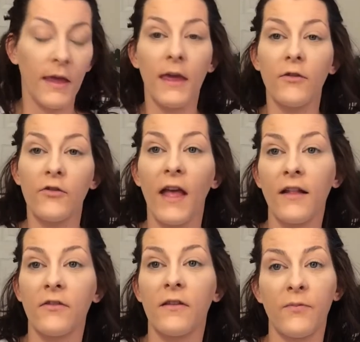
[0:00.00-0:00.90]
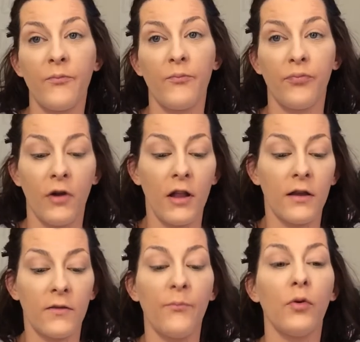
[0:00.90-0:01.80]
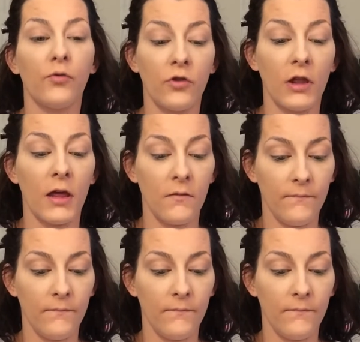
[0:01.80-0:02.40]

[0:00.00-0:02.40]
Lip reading: Either that or this product's bullshit.